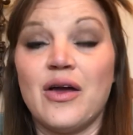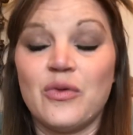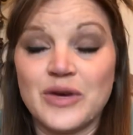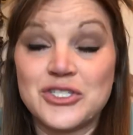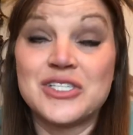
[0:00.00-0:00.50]

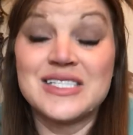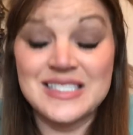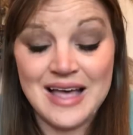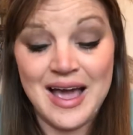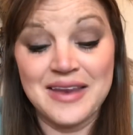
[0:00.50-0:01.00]
Reached
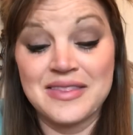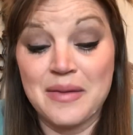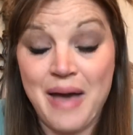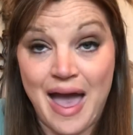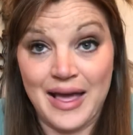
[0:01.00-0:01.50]
inside the
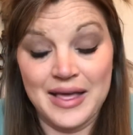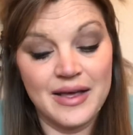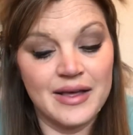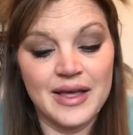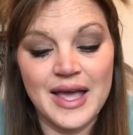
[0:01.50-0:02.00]
bag
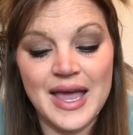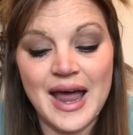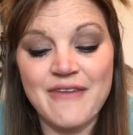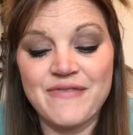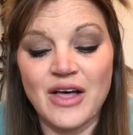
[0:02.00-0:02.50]
and
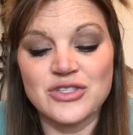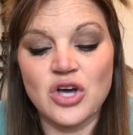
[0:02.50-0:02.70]
I felt